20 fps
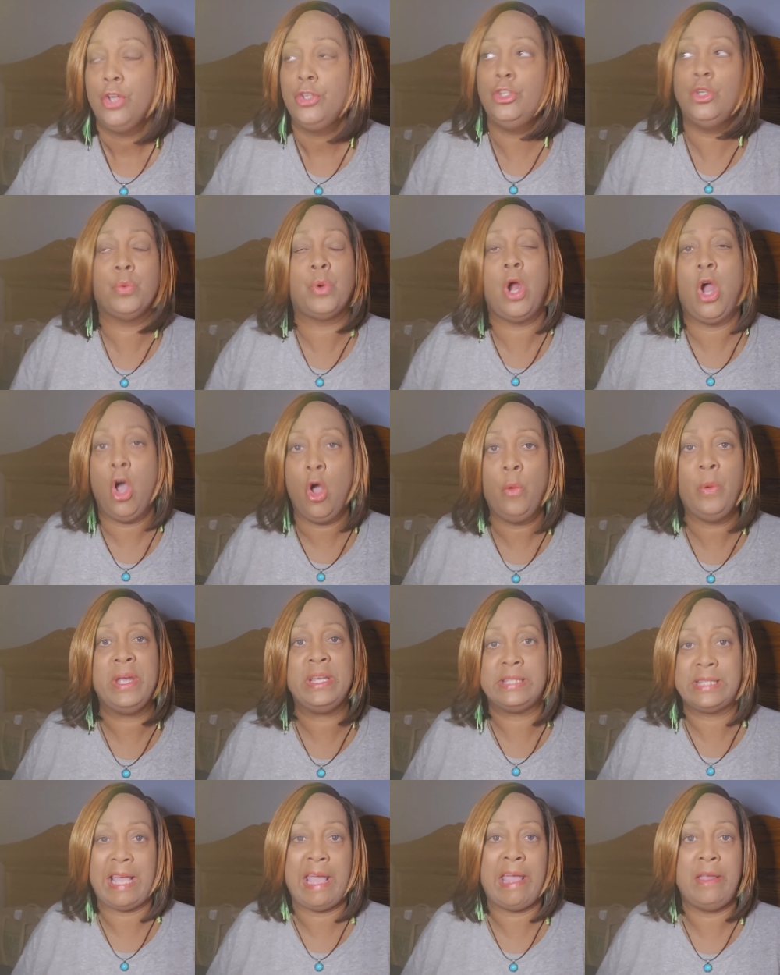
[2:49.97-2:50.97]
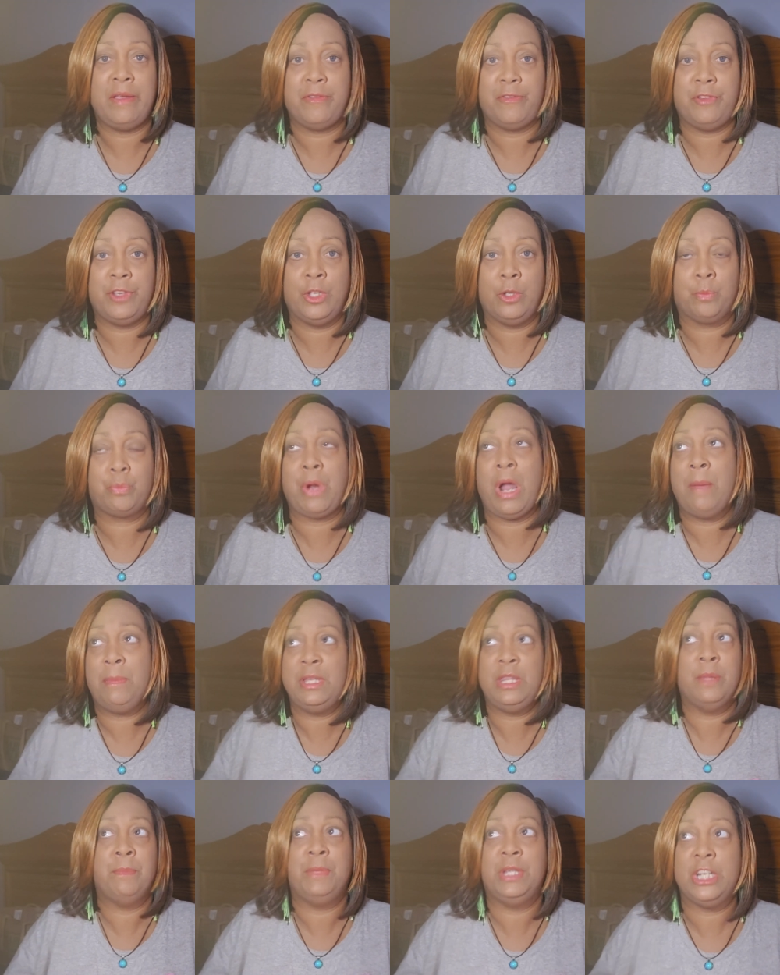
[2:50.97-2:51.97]
You were always hate filled.
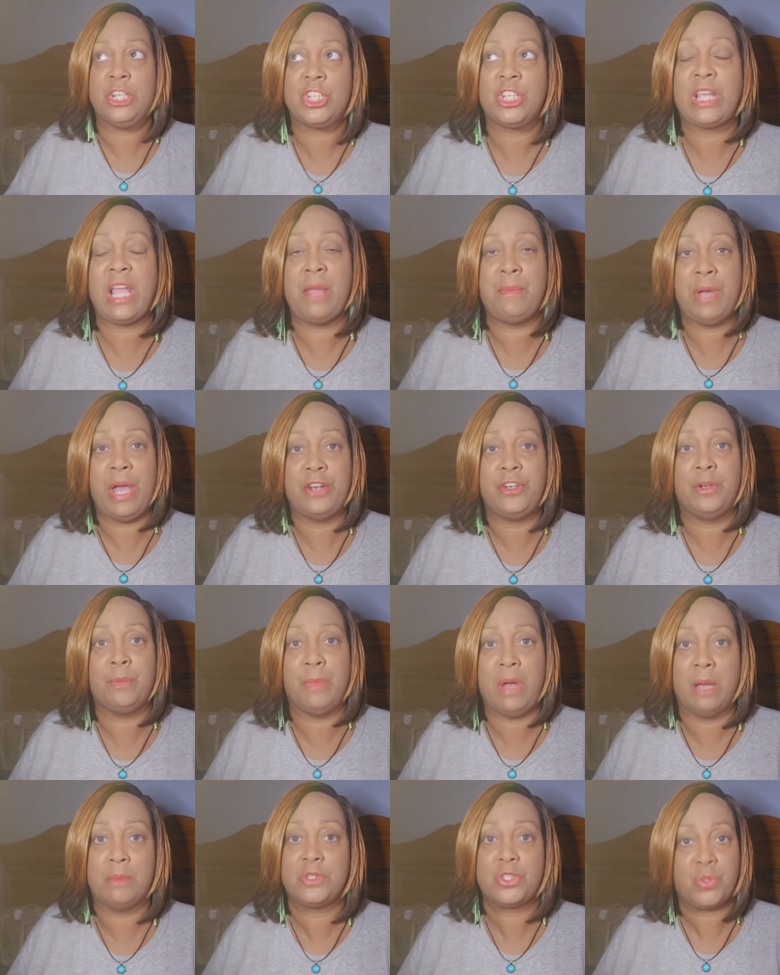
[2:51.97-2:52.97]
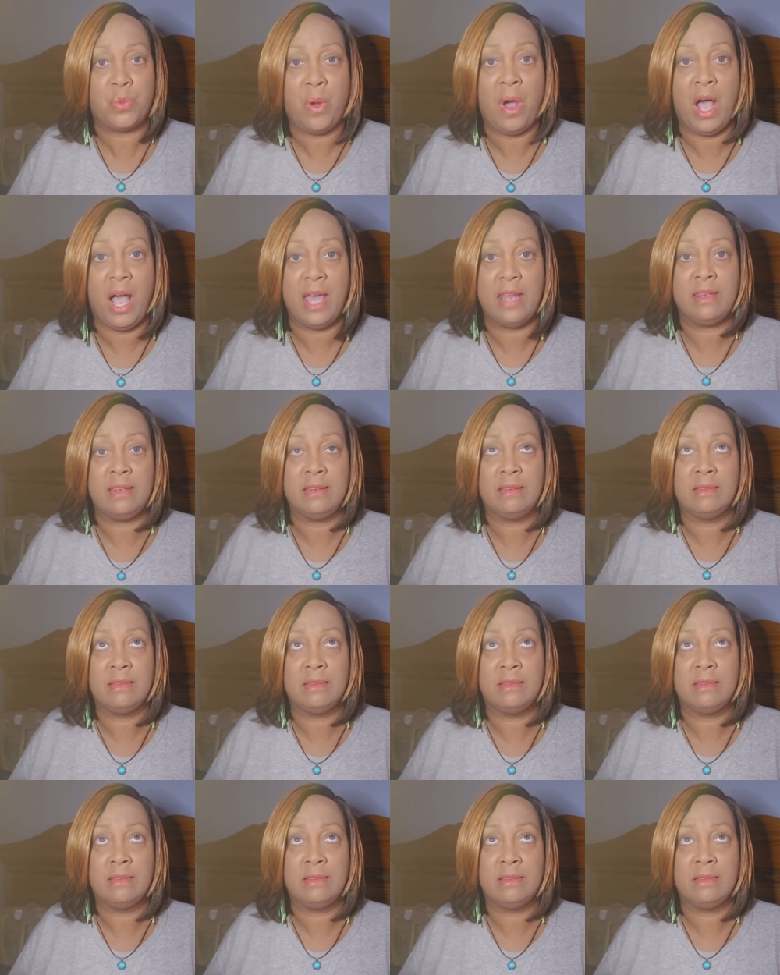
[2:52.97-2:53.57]
Probably the minute you came out of your mom's twat.